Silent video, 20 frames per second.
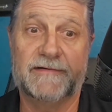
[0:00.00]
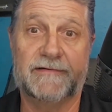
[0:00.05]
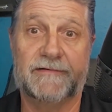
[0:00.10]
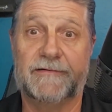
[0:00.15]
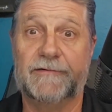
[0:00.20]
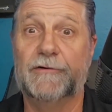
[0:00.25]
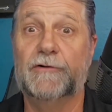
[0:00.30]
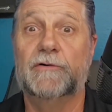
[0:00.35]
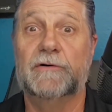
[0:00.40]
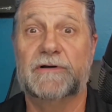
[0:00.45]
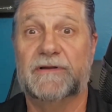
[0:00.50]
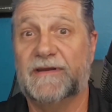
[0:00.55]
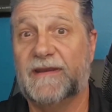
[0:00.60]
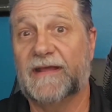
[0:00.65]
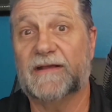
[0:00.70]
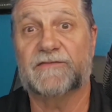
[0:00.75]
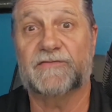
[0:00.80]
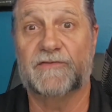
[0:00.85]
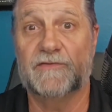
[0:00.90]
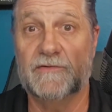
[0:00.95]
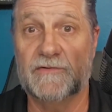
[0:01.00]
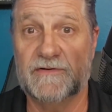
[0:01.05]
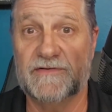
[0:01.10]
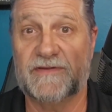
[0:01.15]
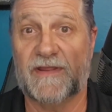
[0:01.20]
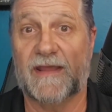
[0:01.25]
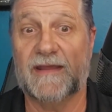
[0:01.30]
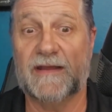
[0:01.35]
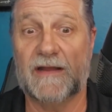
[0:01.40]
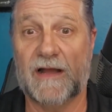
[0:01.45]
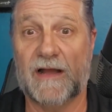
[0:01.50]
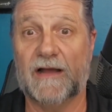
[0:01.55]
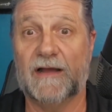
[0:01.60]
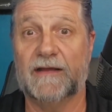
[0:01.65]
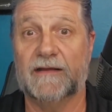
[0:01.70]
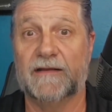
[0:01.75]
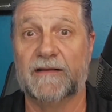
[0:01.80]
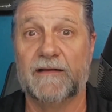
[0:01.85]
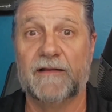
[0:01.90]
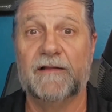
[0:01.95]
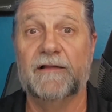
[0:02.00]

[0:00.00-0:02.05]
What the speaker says: newest AI